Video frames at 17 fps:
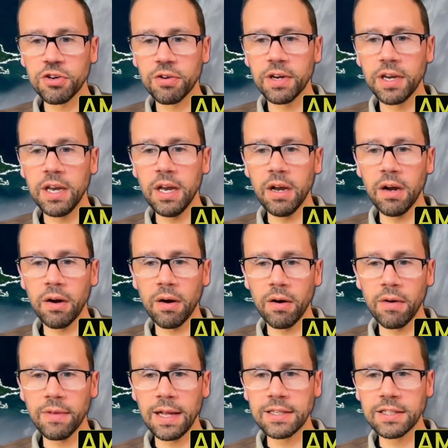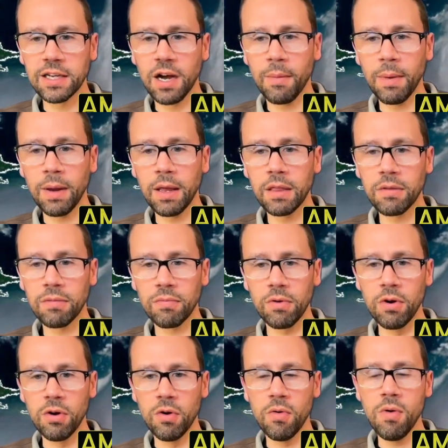here that's coming
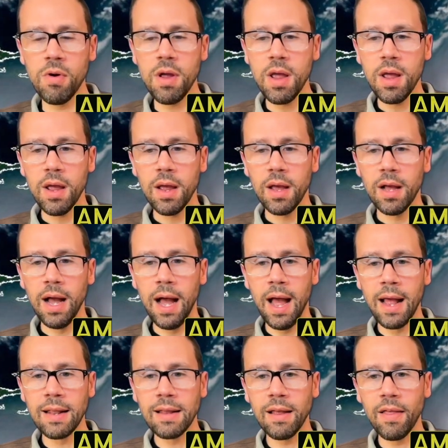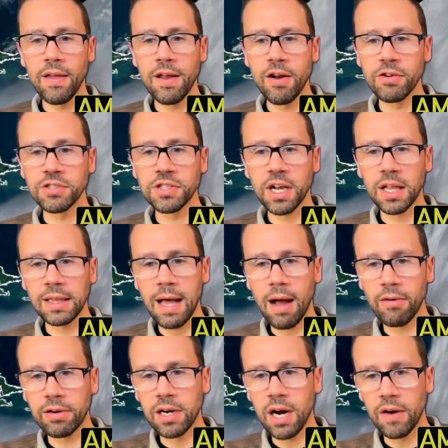through. And here's the
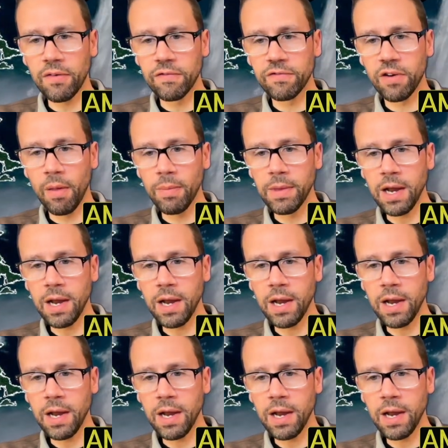cloud cover from the